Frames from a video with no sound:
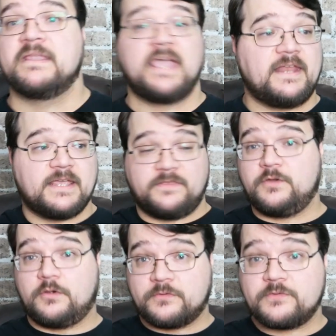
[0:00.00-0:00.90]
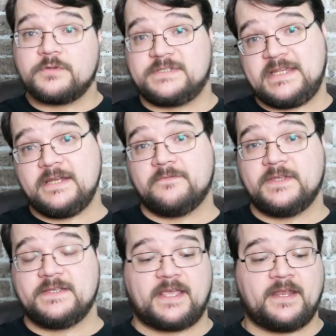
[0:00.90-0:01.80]
And again, there are 13 of
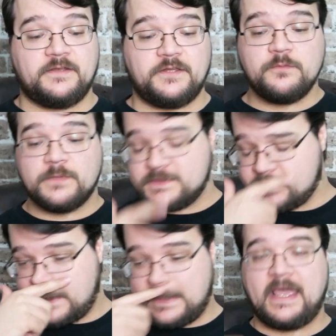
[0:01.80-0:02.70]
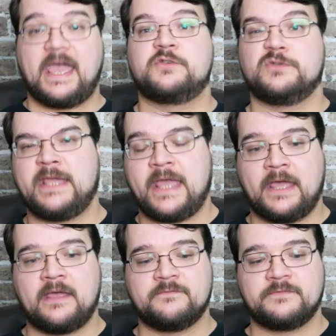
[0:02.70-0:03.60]
these, and humans actually
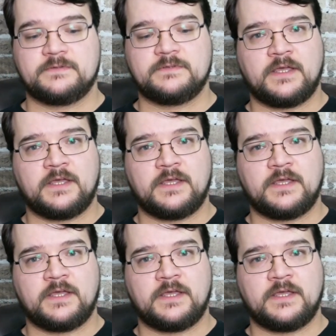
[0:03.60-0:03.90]
have